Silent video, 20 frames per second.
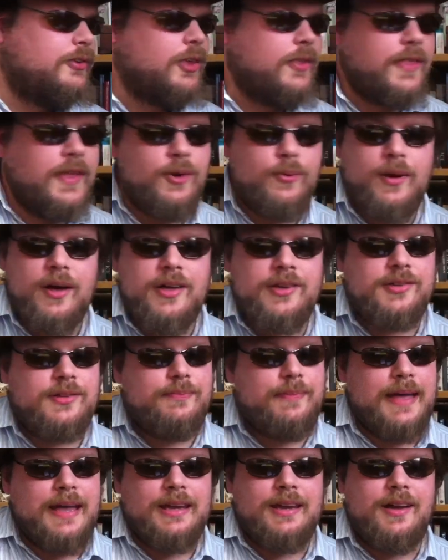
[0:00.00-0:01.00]
Nothing worse
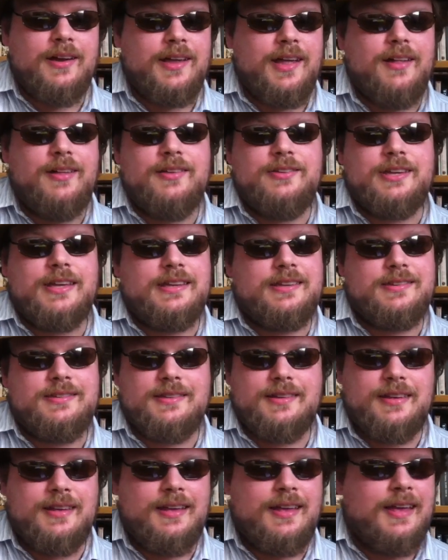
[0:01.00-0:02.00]
than being an
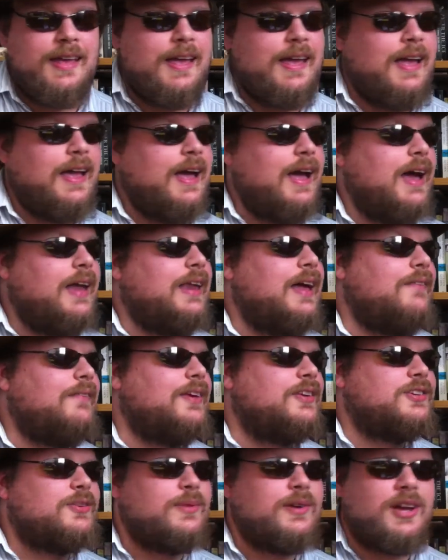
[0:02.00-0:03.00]
archaeologist and
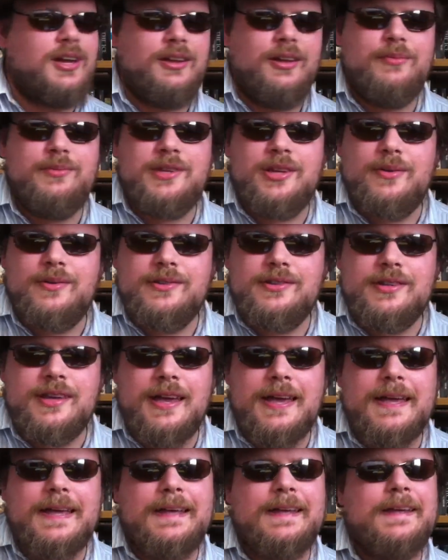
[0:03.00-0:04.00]
having someone come up to you and
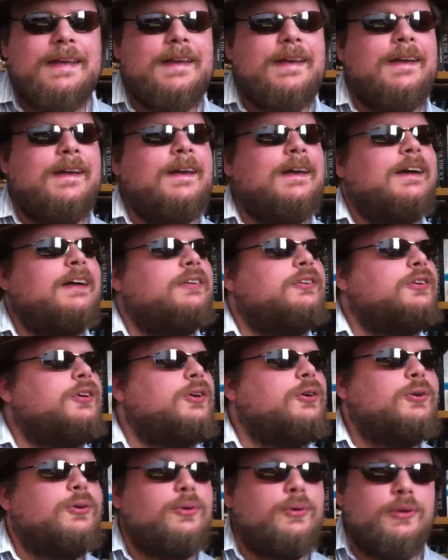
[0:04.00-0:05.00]
say,
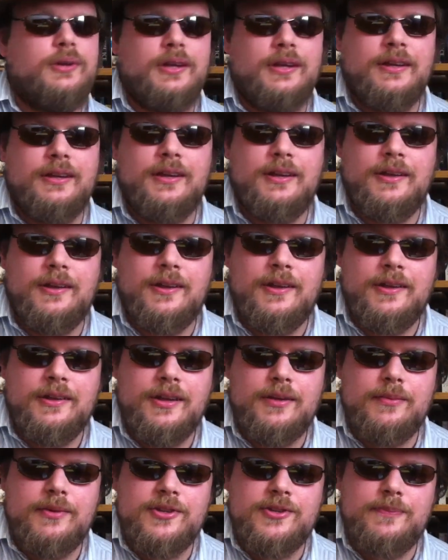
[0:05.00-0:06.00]
dude,
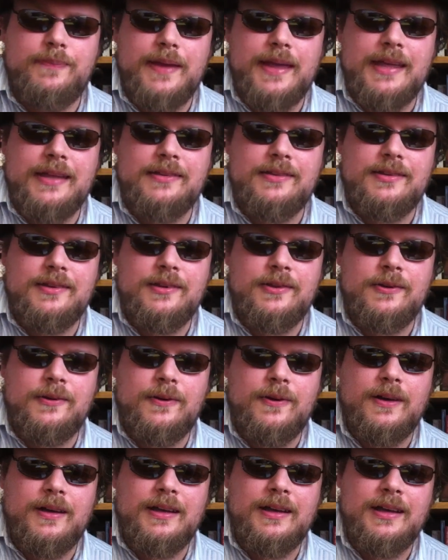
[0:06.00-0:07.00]
you must be
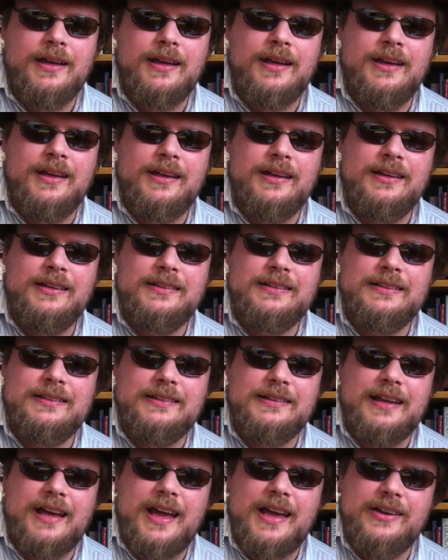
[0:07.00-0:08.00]
into
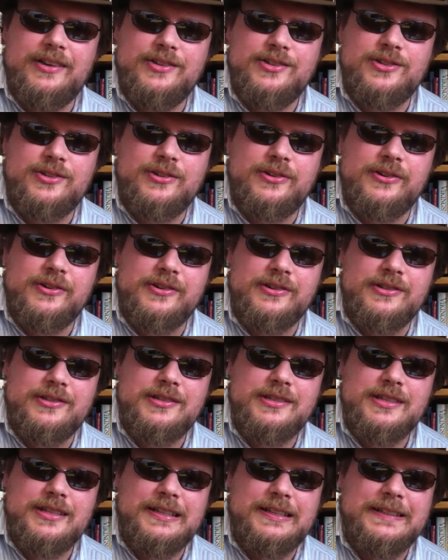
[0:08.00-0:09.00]

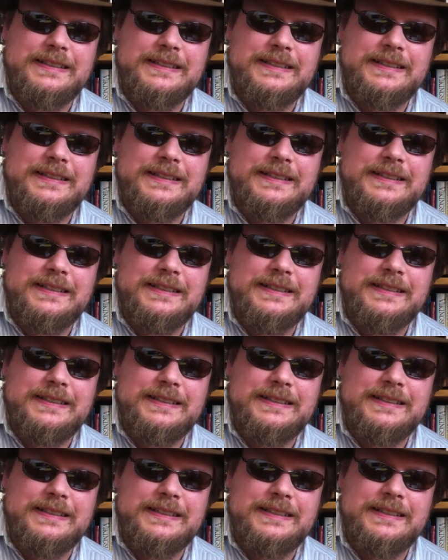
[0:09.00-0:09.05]
dinosaurs.